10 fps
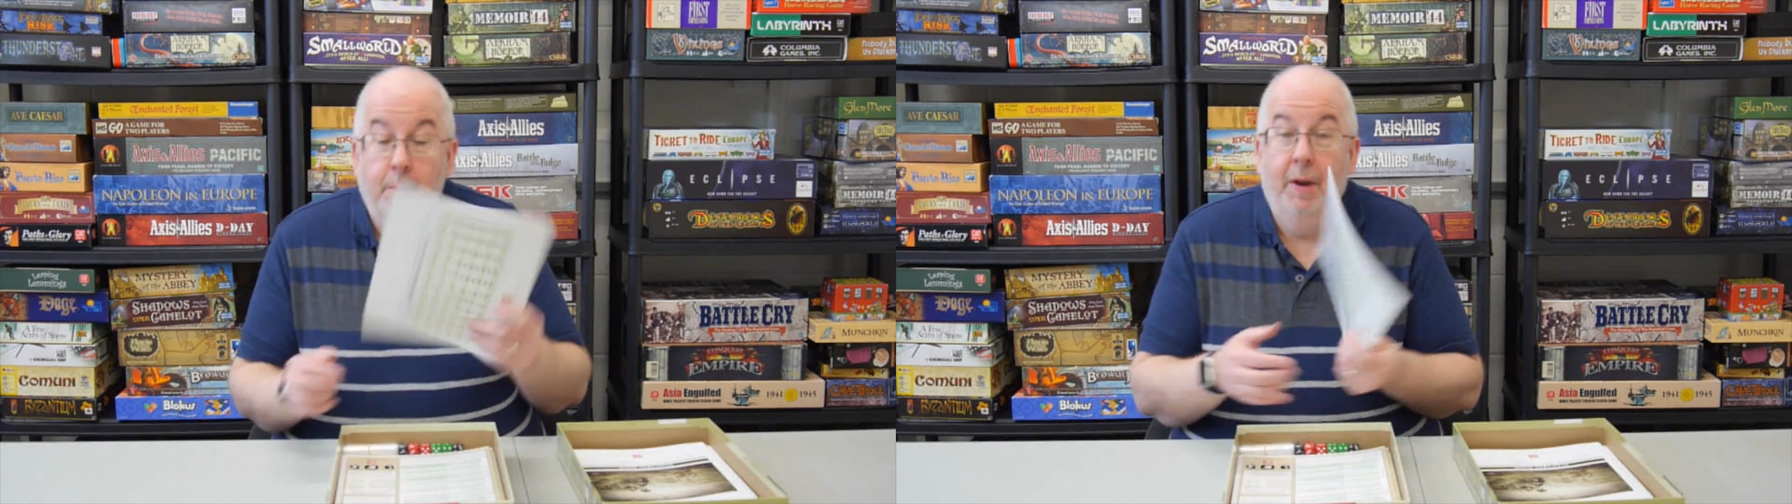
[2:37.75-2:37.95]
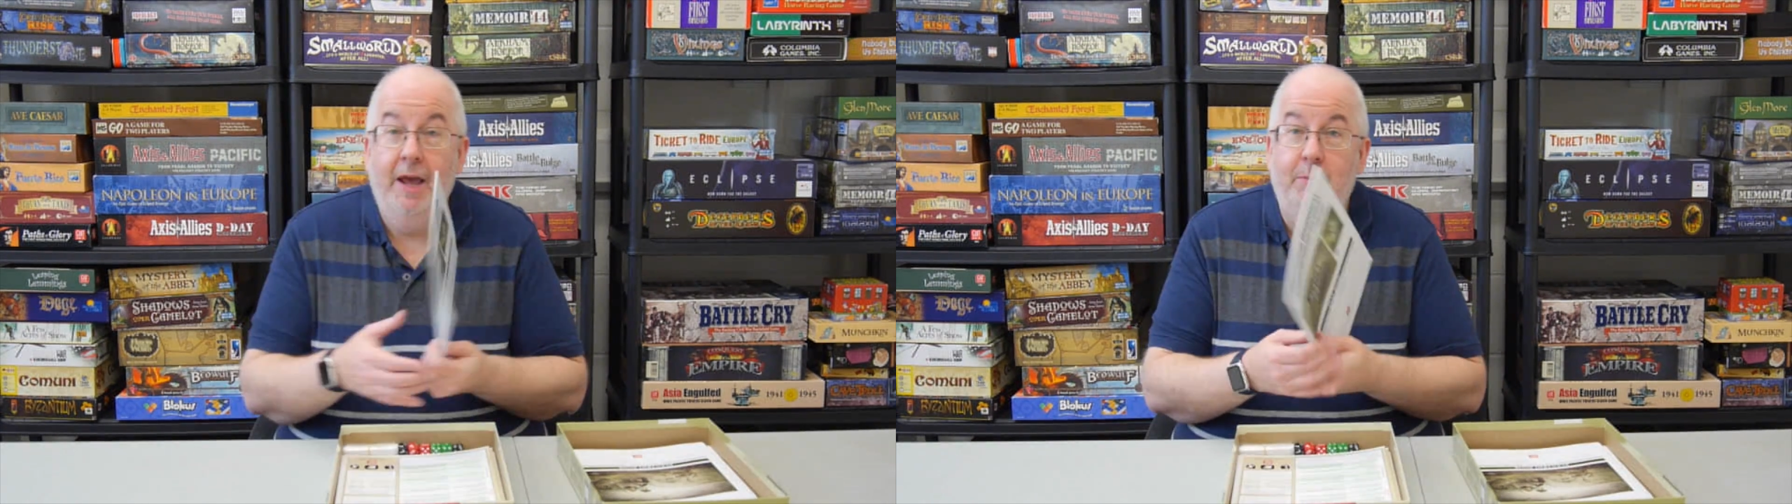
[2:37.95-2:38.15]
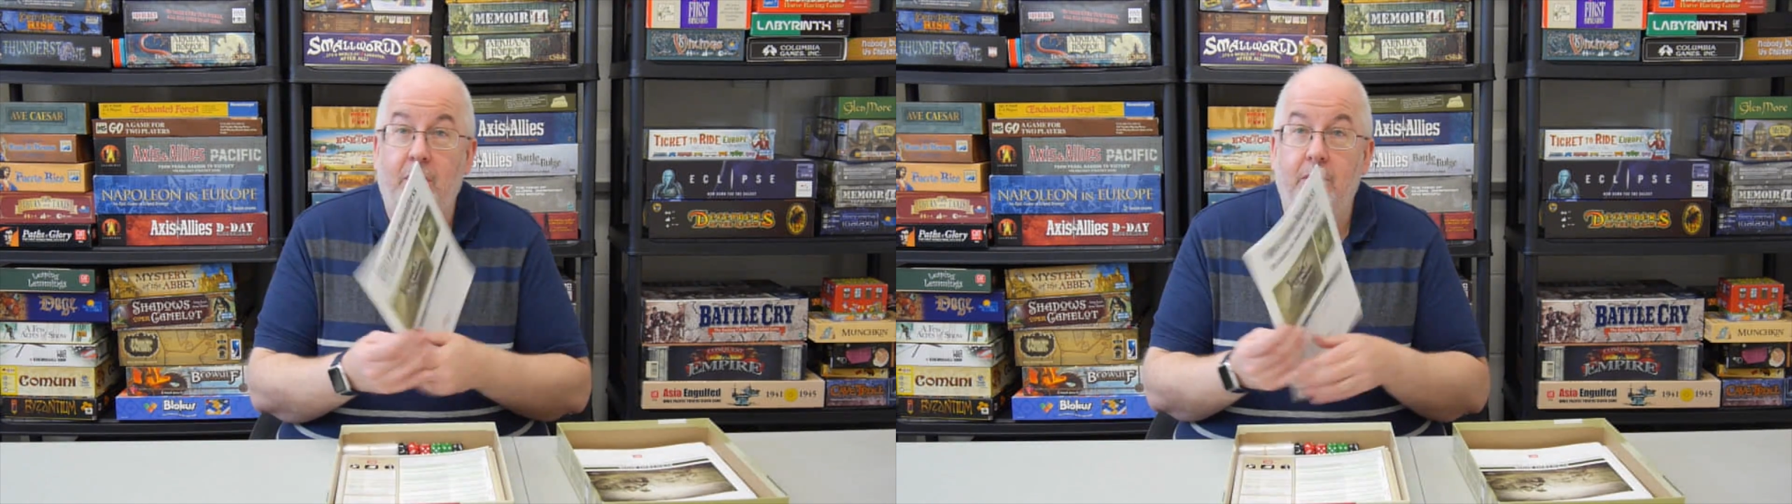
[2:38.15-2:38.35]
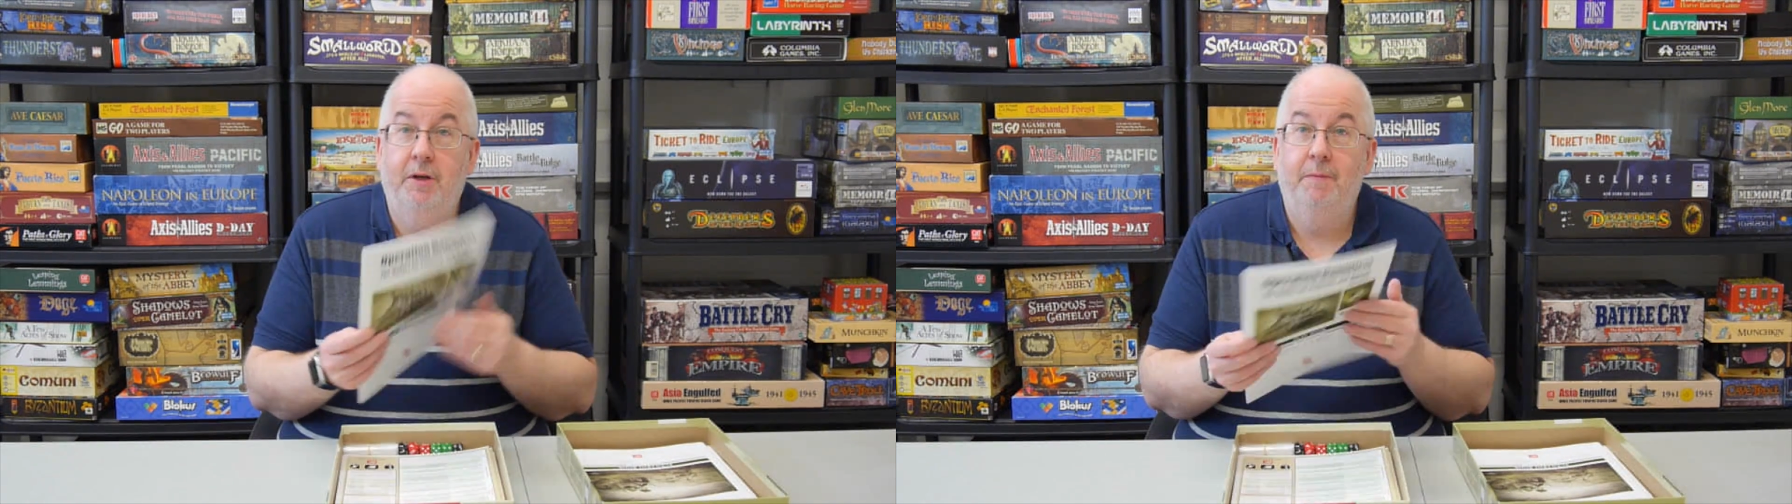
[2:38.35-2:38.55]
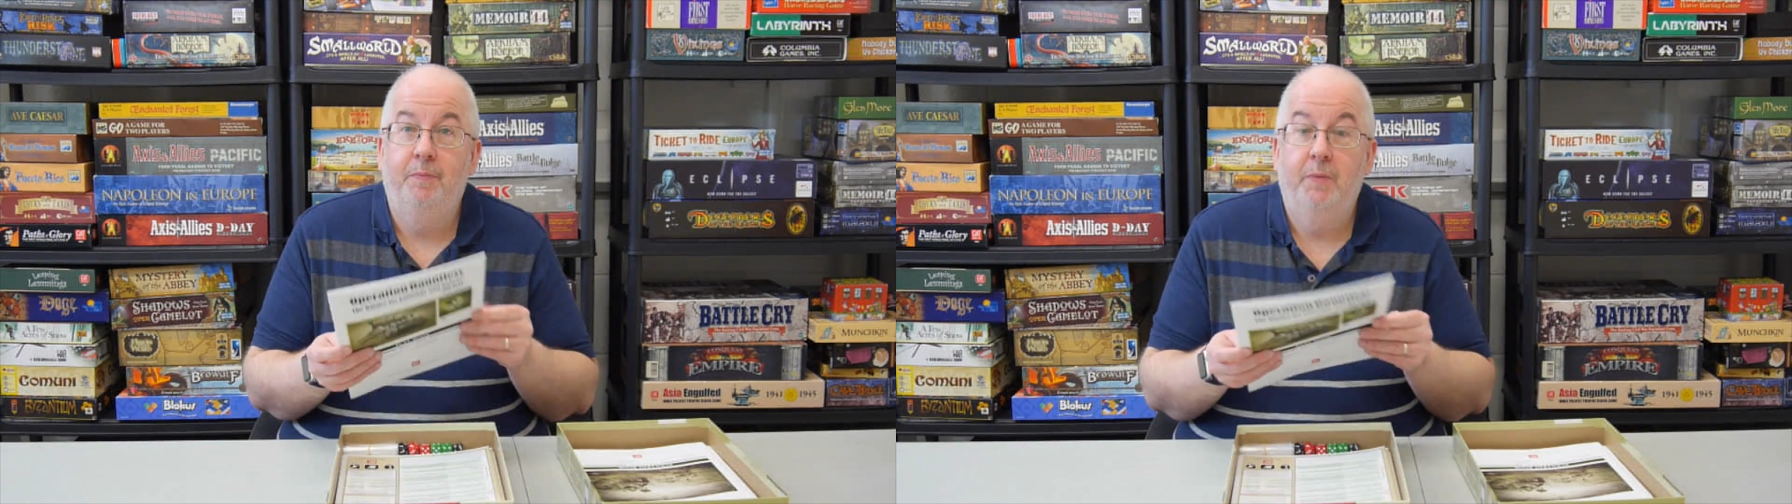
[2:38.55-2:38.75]

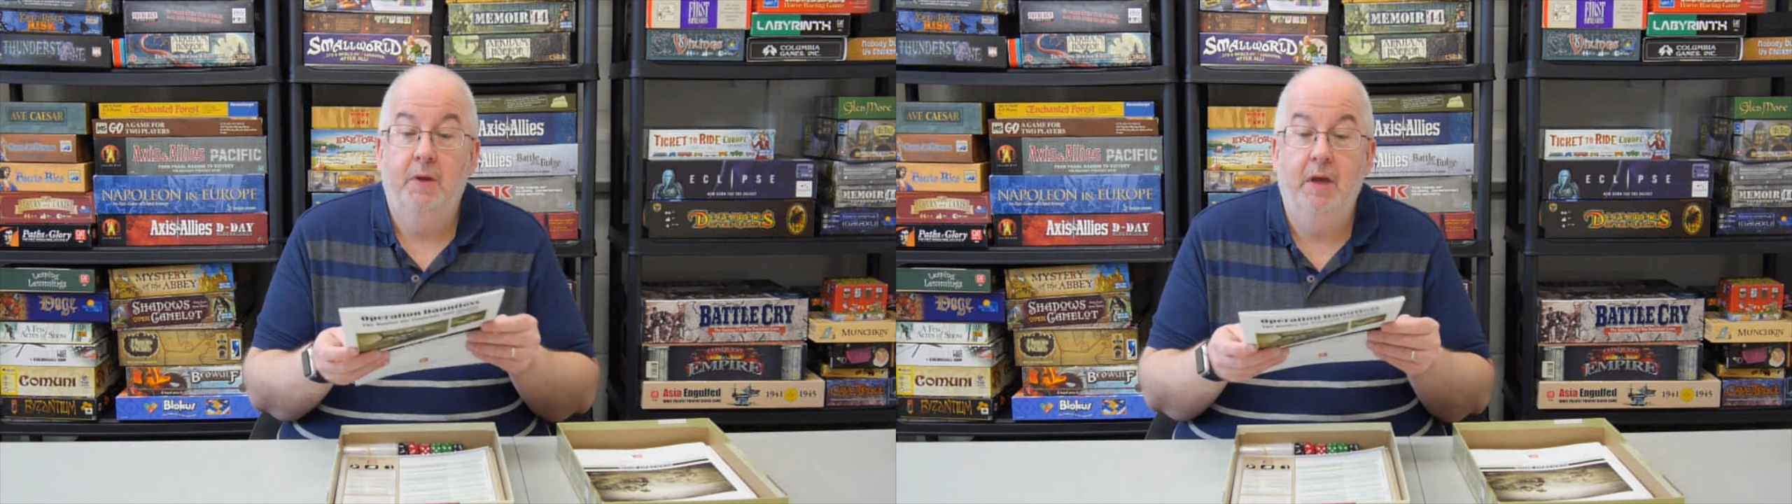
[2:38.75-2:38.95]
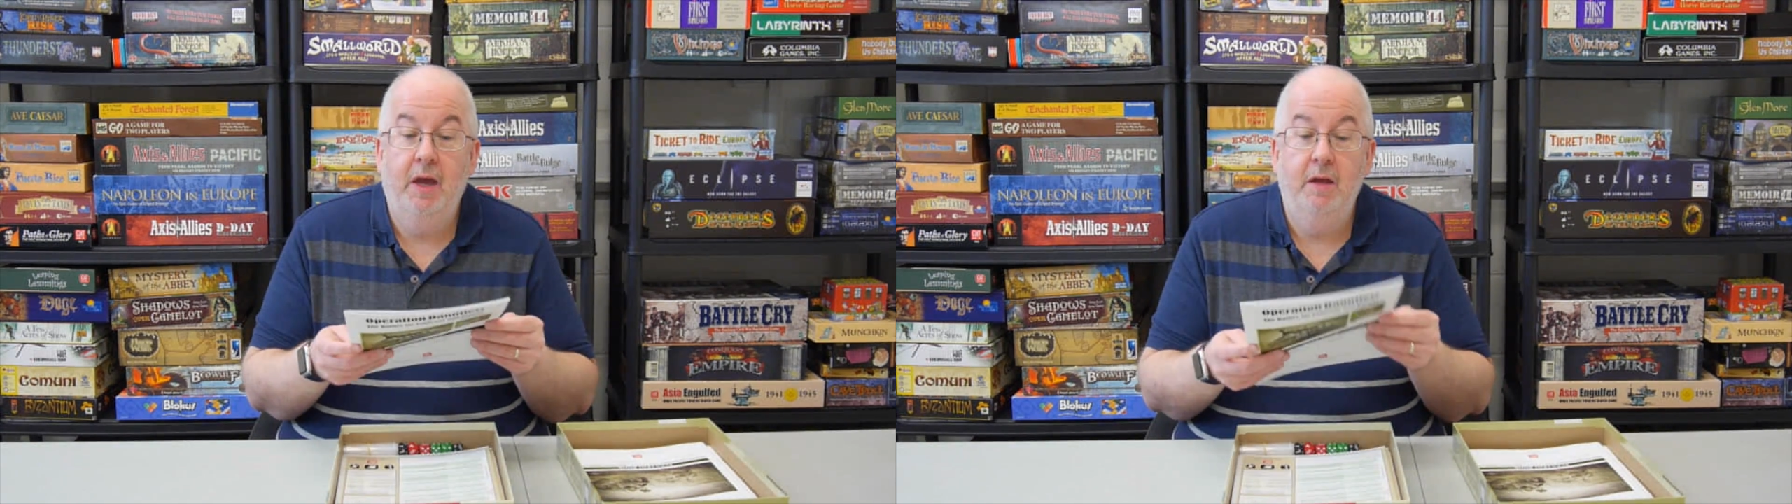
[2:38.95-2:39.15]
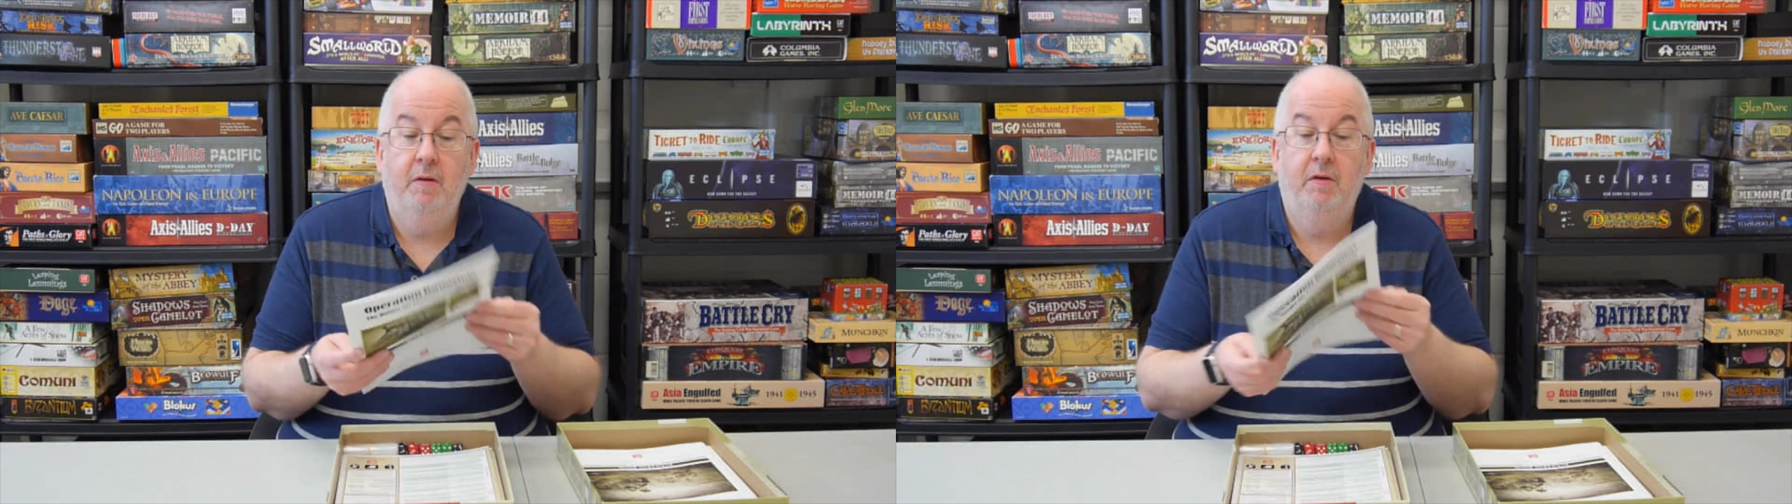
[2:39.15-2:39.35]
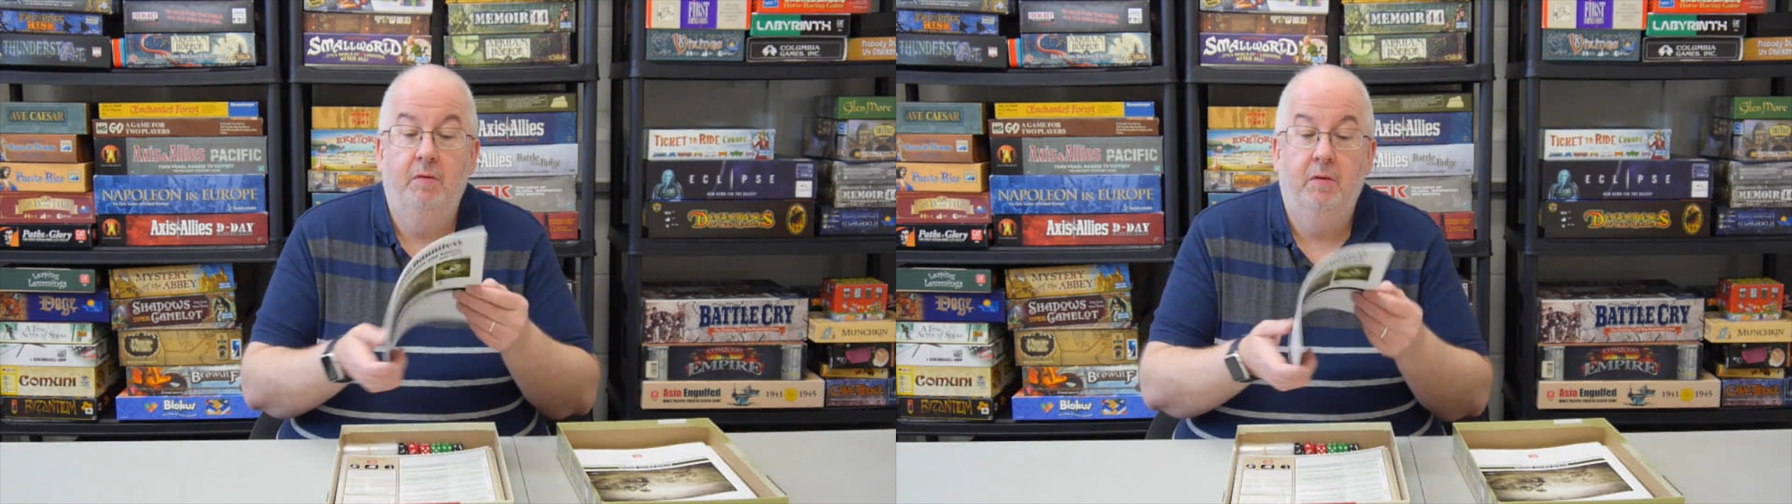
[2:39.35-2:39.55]
Playbook. Okay,